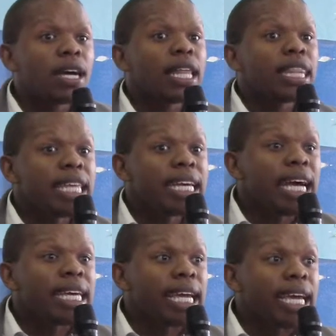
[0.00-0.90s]
think
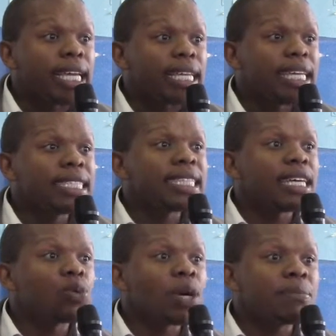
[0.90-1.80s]
again.
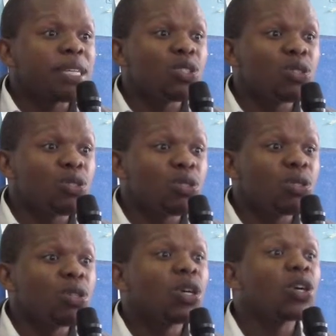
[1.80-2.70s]
Instead, what must you
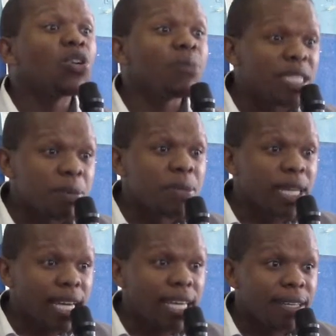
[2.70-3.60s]
do? You must
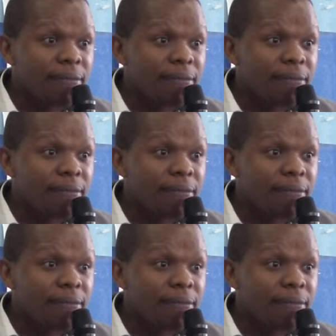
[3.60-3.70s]
pray.